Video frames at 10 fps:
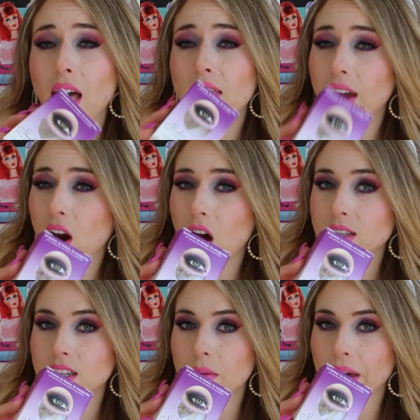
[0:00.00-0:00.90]
They're
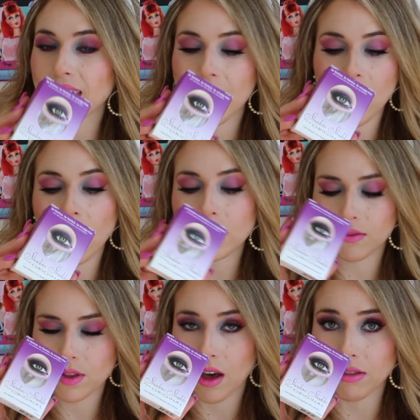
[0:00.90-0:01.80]
awesome. I cannot live
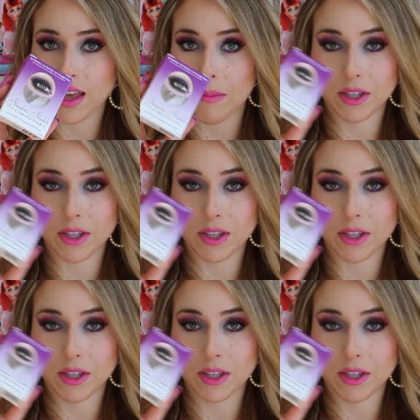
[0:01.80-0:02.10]
without them,